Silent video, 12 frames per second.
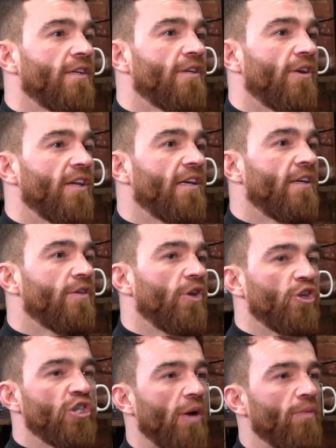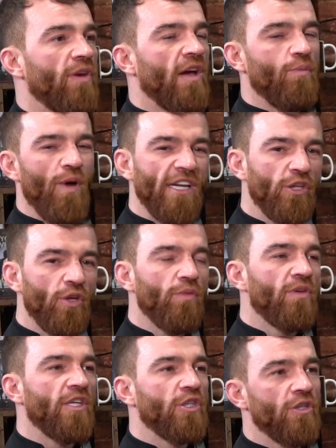You know what I mean? Not shouting at, why are you
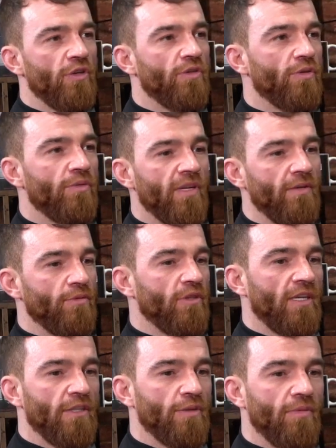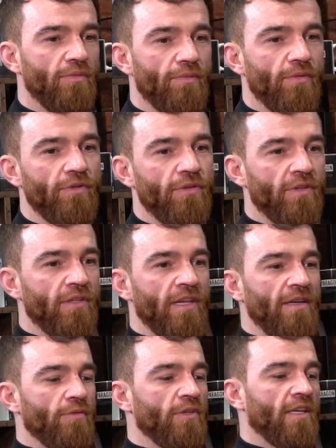doing this? You're not doing that. I was saying to her, I couldn't do the
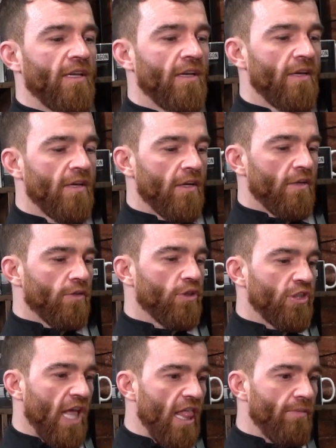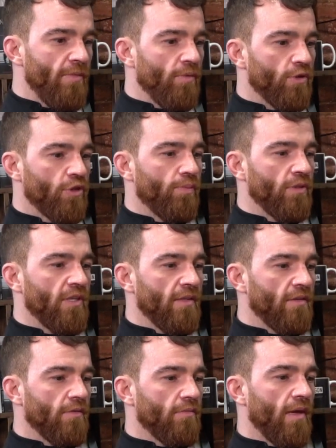day. I was like, just tell me what's up. I
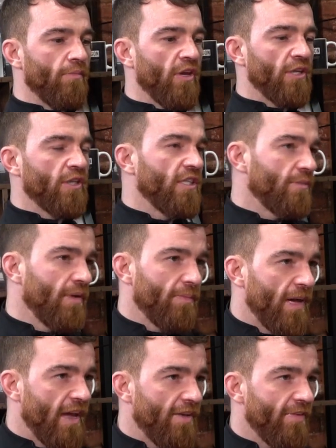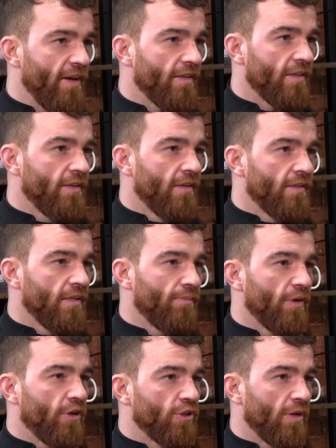said, I'm not asking you to be perfect. I said,
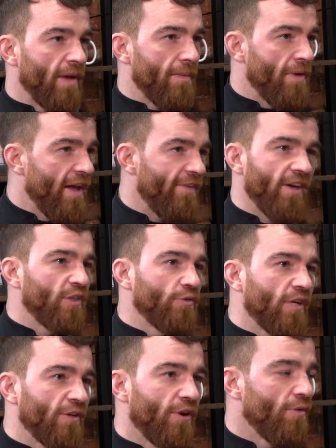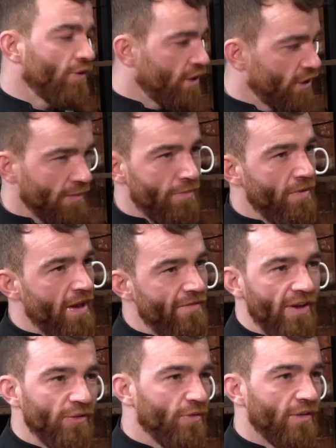because am I perfect? She was like, no. I said, is your mum
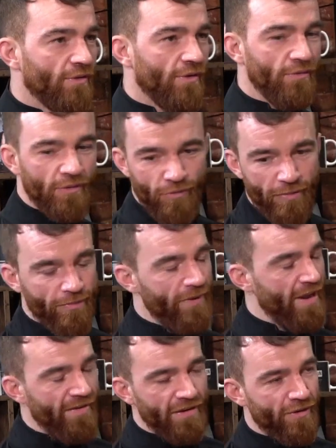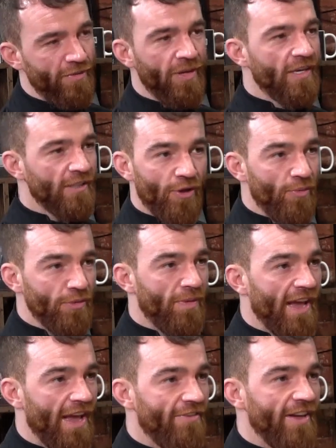perfect? She was like, no. I said, Robin perfect? No one's
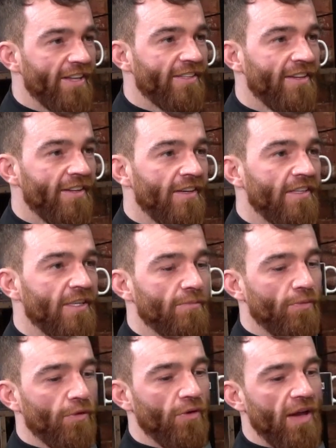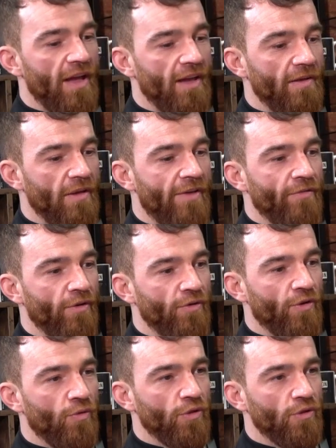perfect. I said, but everyone
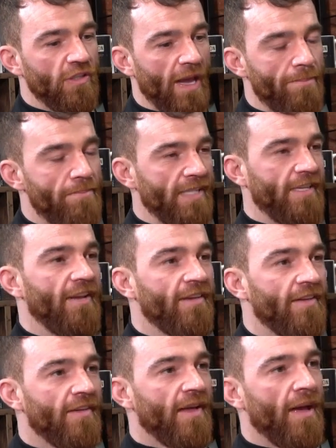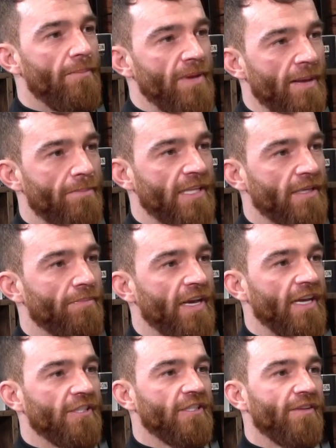will always get better and be a better
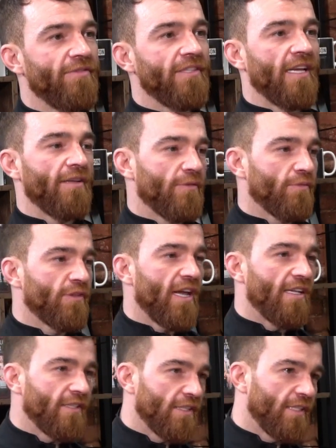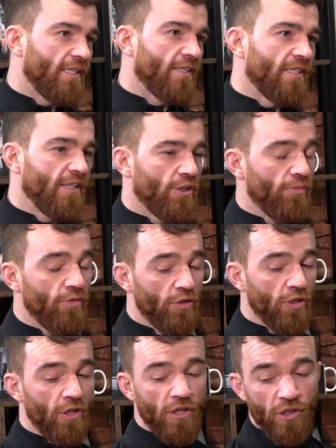person every day. I'm trying to teach him.
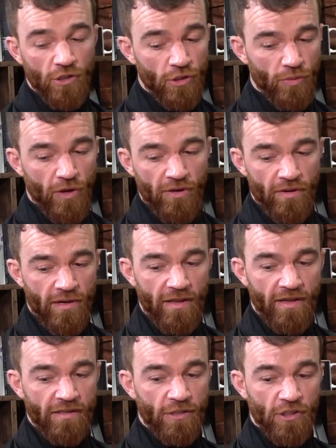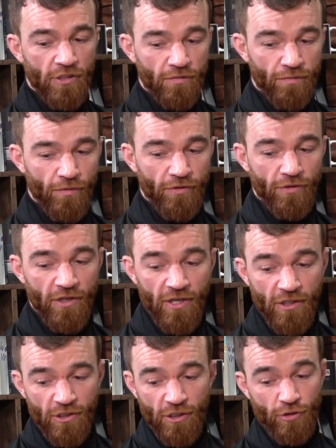Do you know what? She's
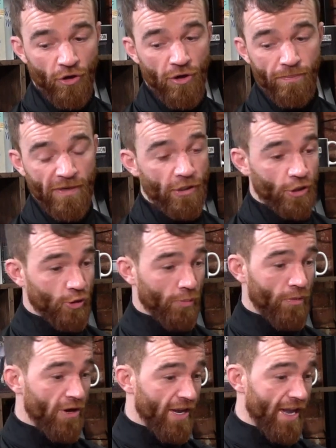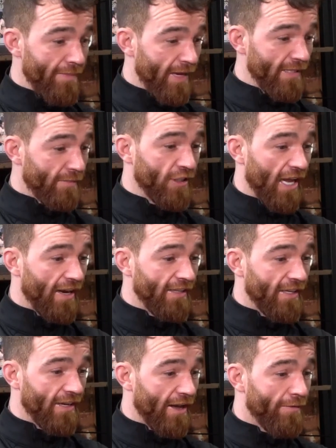gonna be someone here, mate, I'm telling
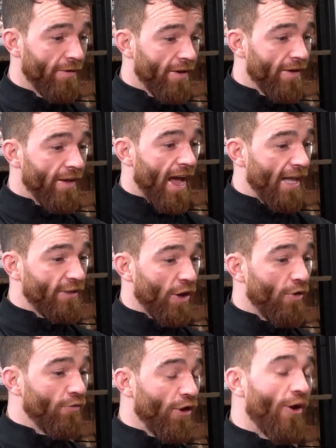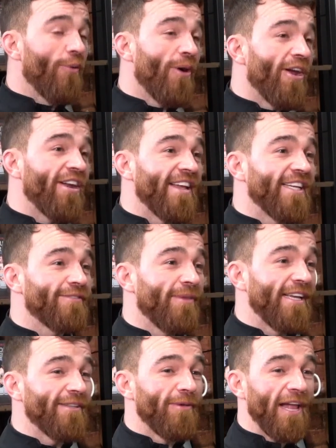you. I don't know what it is,
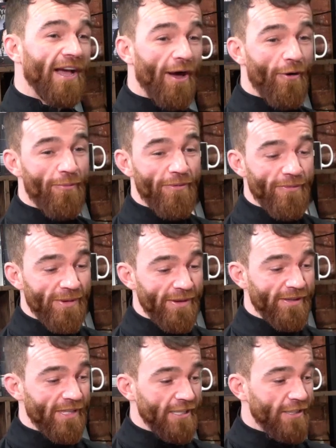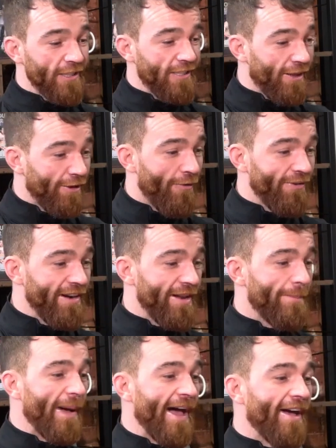mate. I'm like, oh, this is still going in
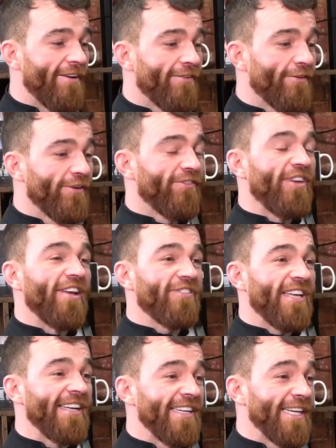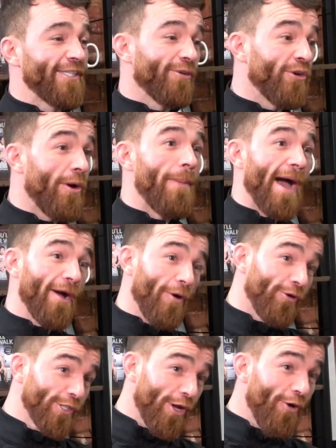the bar for 15 years. I'm going back and
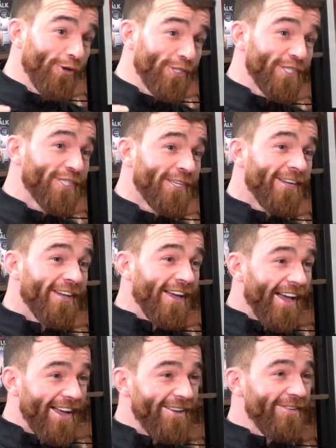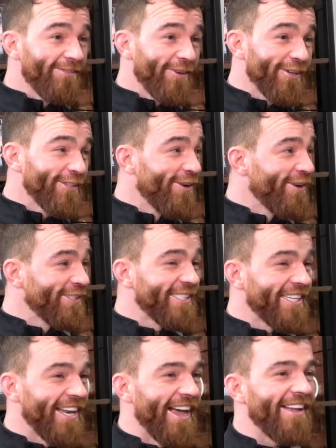going, told you. One of those is
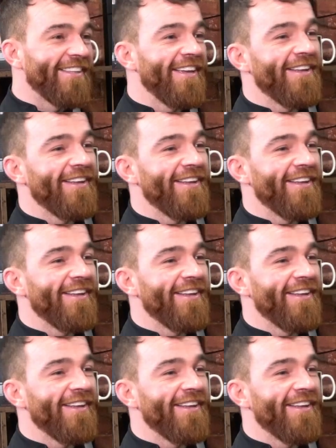cracked.